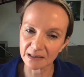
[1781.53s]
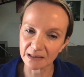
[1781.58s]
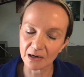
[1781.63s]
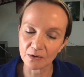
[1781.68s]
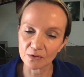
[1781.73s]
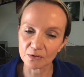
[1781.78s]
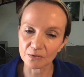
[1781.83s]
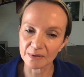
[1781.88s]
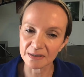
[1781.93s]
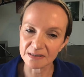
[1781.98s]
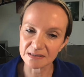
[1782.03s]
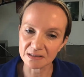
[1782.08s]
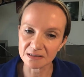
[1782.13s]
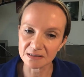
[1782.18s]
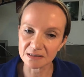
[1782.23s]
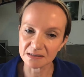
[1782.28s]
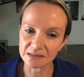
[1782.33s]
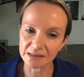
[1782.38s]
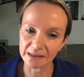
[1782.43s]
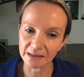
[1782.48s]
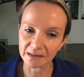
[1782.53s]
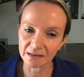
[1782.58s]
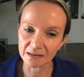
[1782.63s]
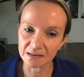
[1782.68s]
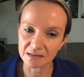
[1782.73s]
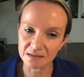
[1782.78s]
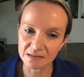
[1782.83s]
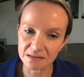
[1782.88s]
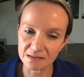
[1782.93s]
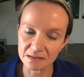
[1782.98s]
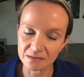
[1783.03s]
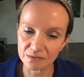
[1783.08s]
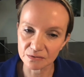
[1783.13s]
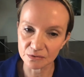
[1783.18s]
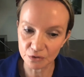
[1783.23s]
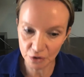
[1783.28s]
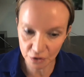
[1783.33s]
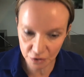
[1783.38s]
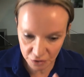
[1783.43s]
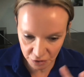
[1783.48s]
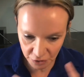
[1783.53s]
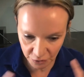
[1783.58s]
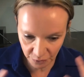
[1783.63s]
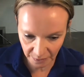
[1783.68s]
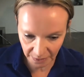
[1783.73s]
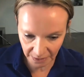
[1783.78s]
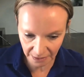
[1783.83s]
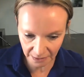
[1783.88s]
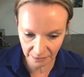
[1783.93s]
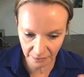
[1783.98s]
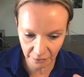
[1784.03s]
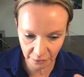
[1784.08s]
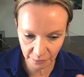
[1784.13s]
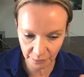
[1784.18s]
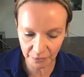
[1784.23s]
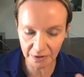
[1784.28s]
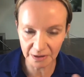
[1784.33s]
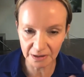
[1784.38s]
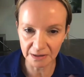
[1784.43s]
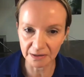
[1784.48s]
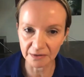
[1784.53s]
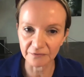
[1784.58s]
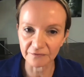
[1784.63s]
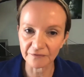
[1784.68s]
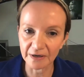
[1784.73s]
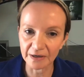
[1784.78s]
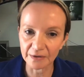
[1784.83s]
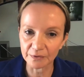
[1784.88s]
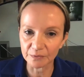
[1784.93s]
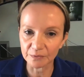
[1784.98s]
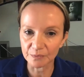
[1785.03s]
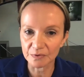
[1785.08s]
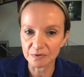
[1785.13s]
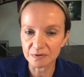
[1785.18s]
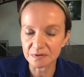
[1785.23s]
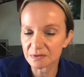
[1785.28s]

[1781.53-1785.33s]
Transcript: I always entertain this nurturing and community environment.